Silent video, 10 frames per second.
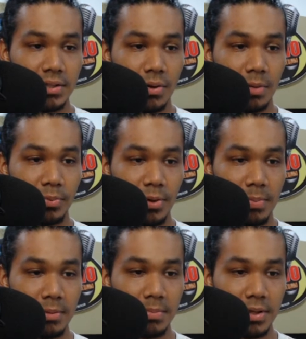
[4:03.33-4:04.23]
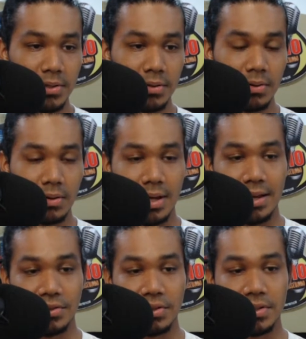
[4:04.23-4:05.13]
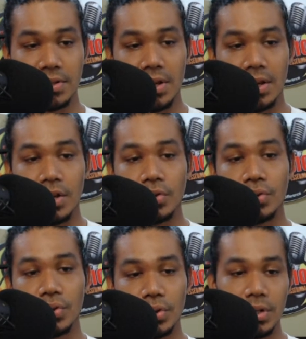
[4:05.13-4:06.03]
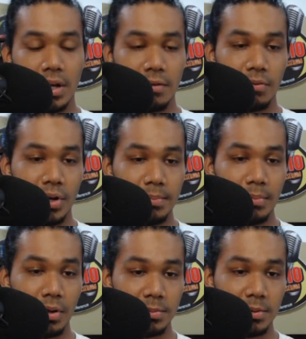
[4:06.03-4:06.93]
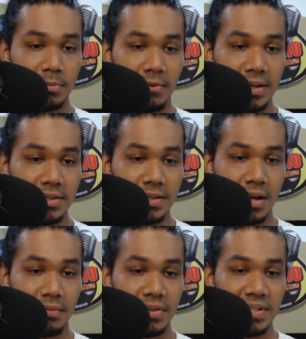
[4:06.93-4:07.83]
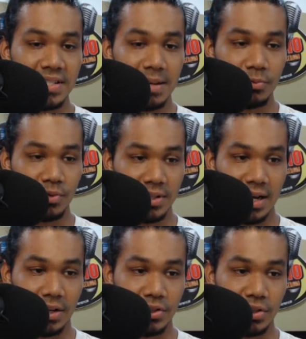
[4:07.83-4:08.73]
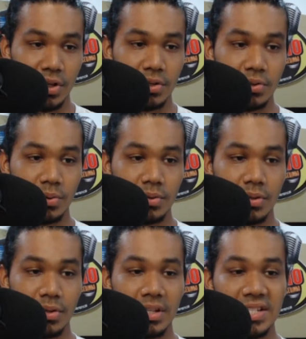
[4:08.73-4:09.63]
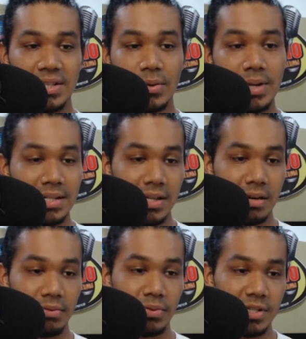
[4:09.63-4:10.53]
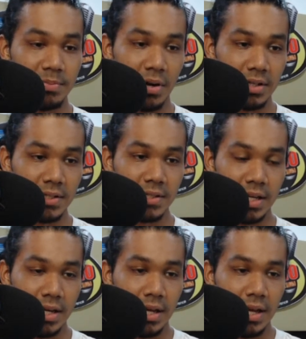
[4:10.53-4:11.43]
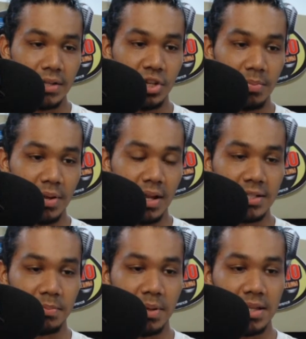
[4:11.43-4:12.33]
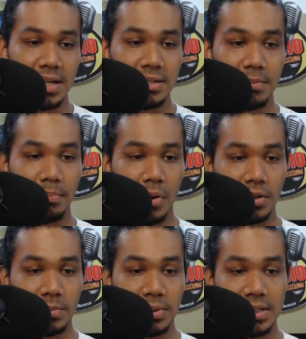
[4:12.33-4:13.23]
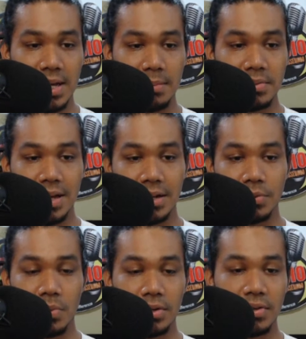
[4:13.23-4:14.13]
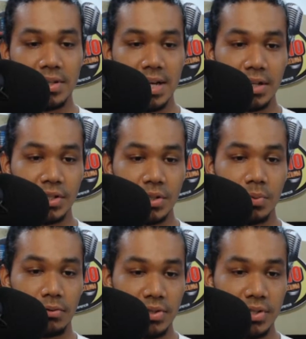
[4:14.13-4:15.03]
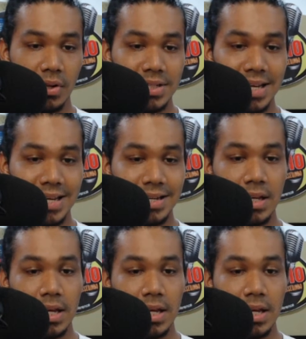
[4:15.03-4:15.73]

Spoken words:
all prepaid meter or agents should avoid multiple vends of the same transaction due to the slowness of the response. GPL explained that multiple attempts at one transaction will result in